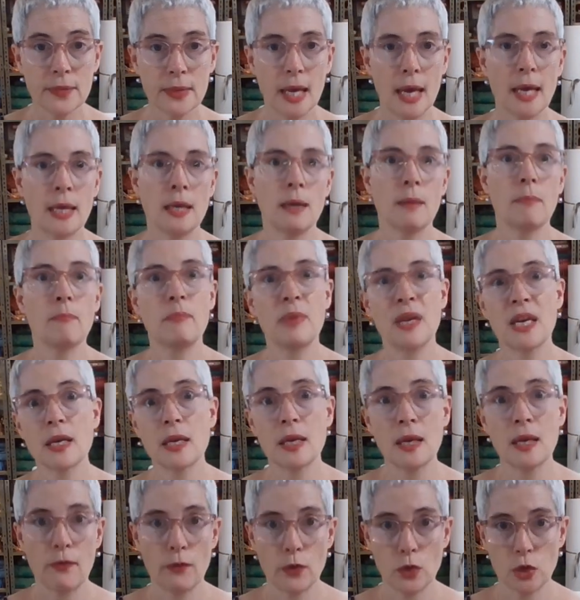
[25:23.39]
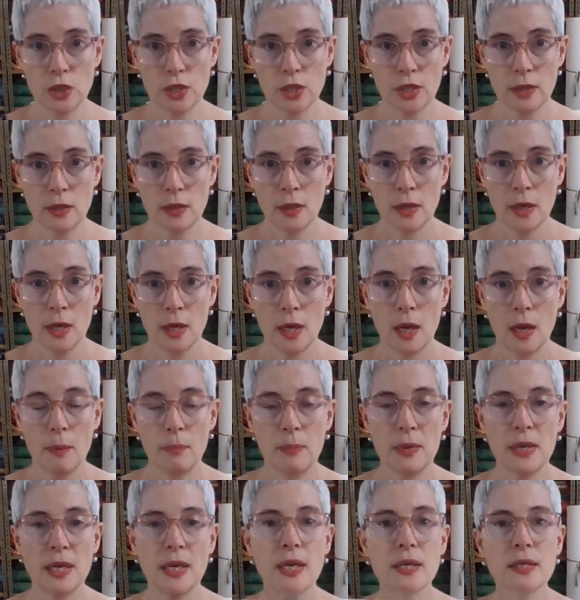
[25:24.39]
and a bit kit version
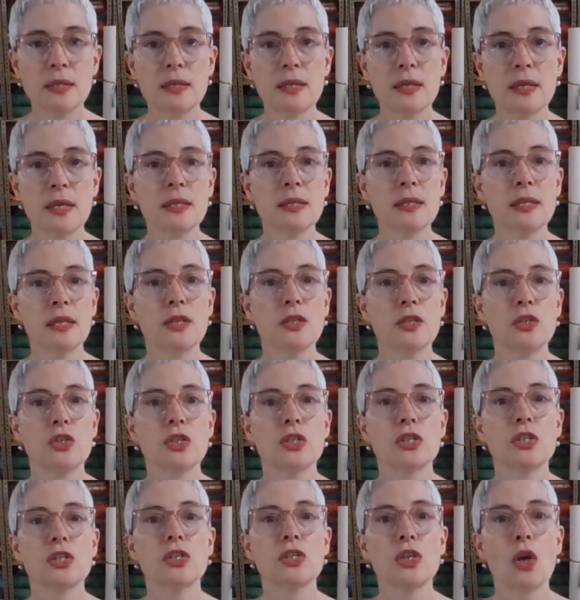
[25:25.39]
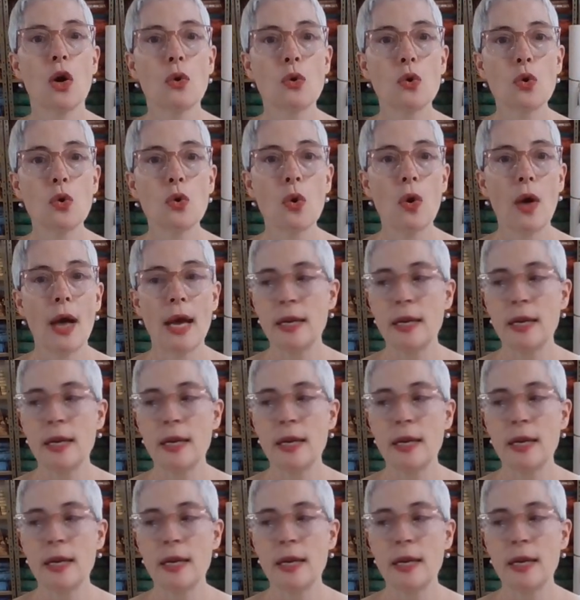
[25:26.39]
because this is just so cool.